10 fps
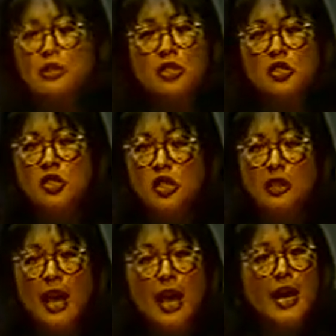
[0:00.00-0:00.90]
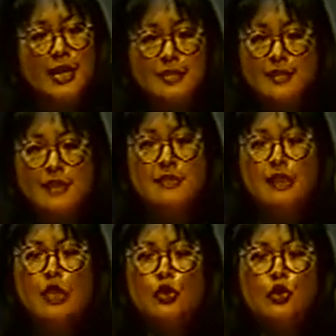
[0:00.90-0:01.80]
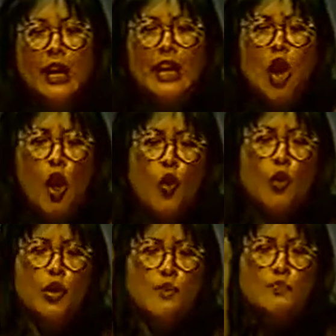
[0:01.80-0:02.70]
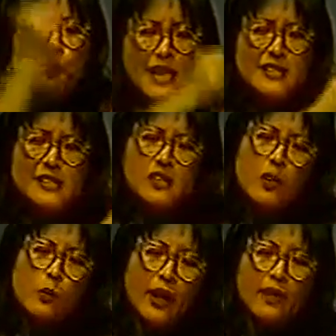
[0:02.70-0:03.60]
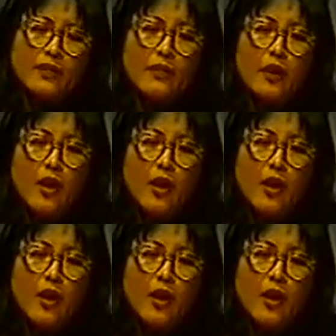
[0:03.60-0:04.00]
tradition, it says that the great oak breaks in the wind